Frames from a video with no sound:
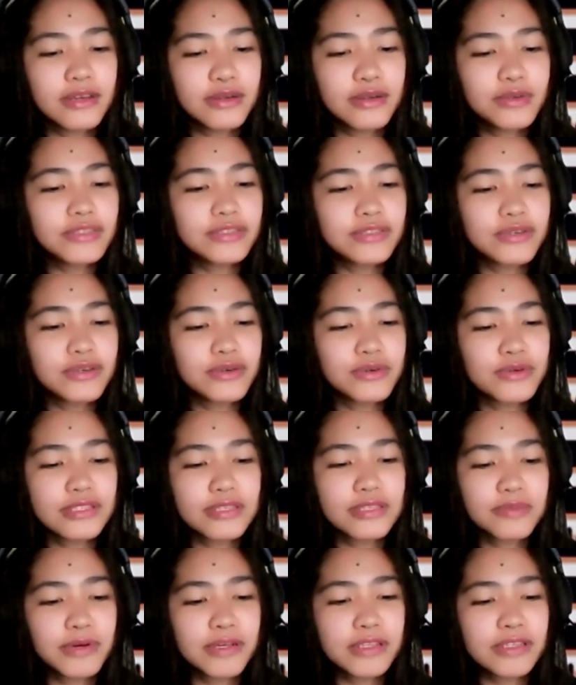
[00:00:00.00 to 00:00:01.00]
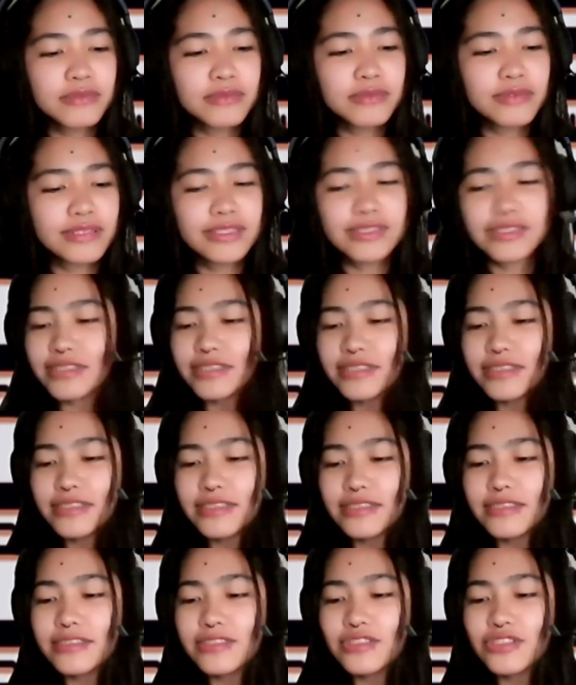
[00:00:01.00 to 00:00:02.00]
There is always a possibility
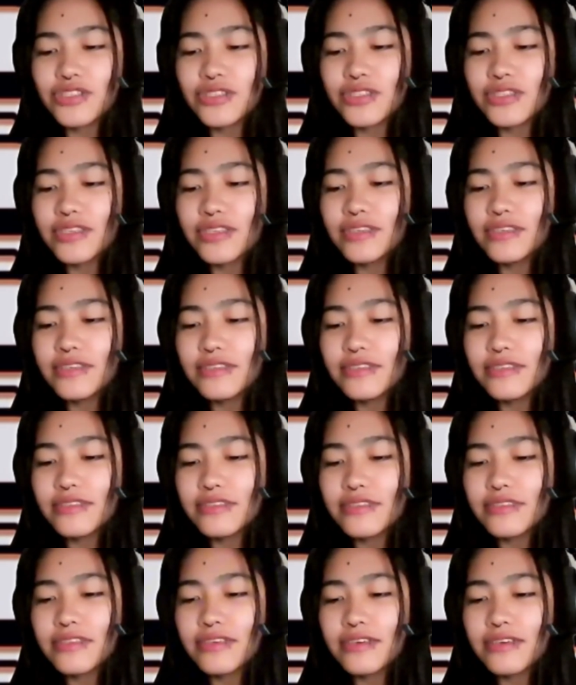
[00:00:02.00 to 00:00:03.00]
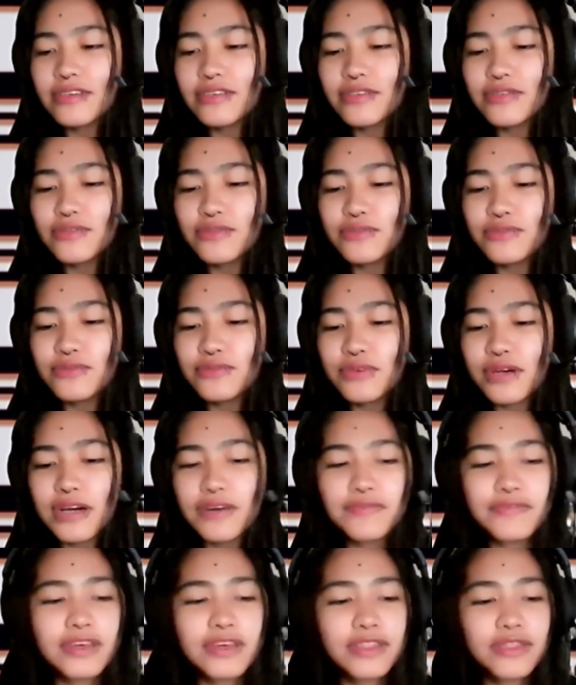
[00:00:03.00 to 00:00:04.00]
that things that you
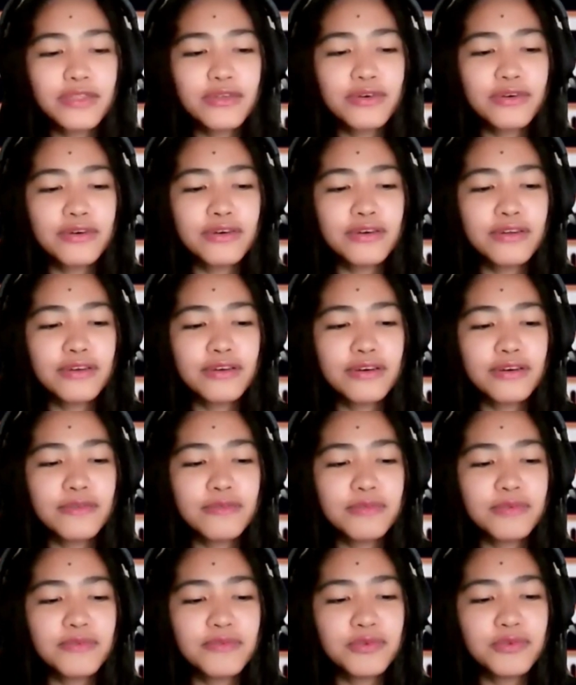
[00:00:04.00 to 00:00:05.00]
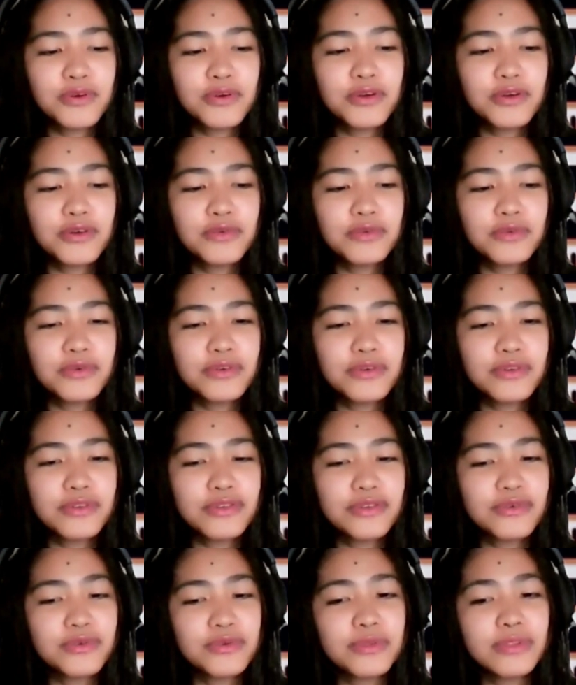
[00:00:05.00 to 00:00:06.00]
have not thought of before
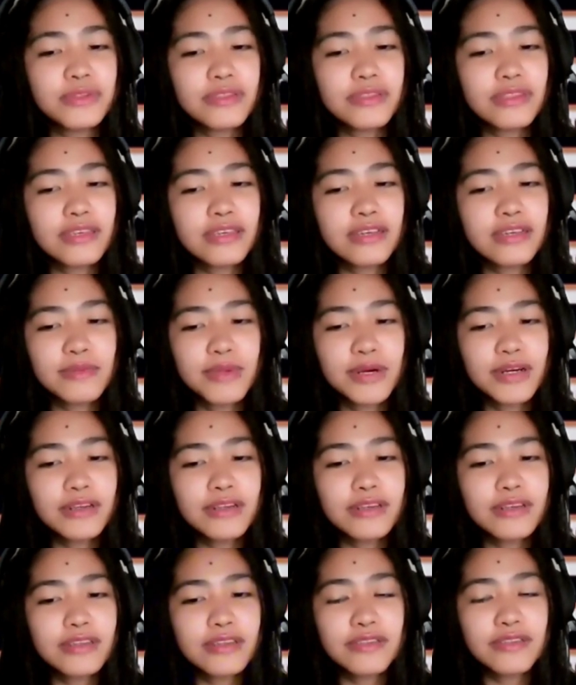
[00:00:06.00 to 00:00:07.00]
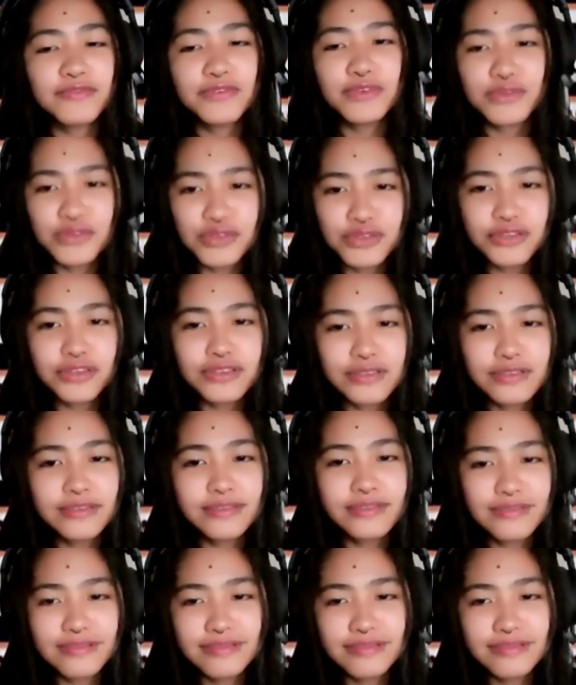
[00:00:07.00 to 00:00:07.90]
you will think about it in the future.